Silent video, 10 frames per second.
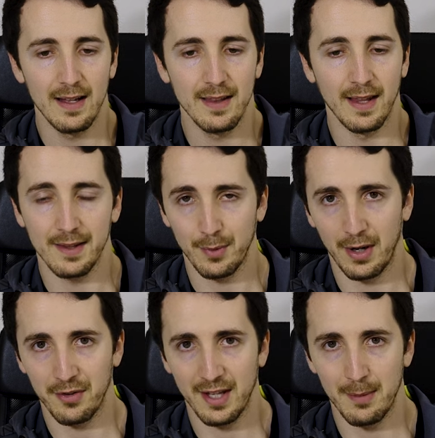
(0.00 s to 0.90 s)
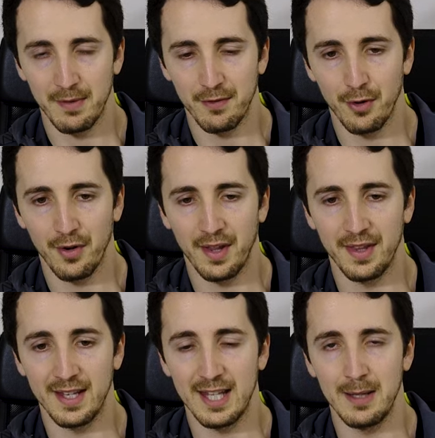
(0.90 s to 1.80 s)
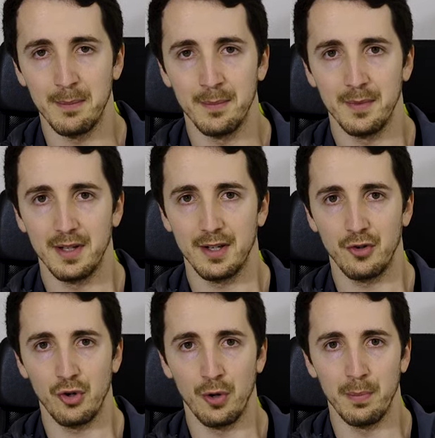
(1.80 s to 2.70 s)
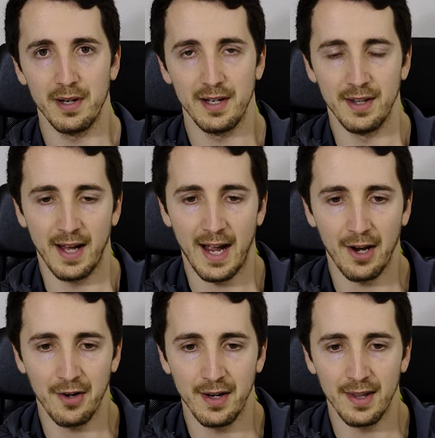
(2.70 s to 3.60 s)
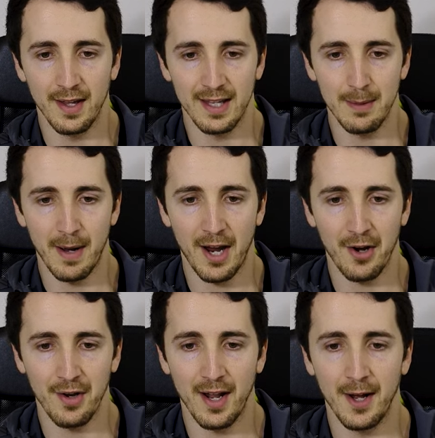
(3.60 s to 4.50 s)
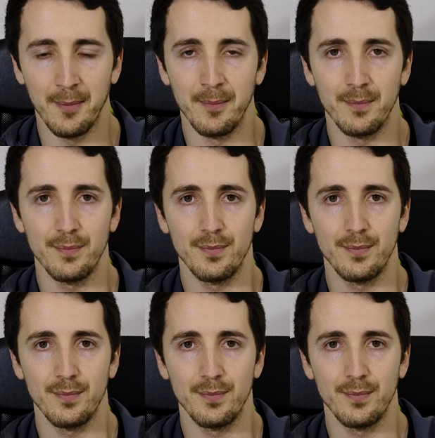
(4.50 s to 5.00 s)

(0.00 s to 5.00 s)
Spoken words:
That's what I was saying before, that the heme group in the heme iron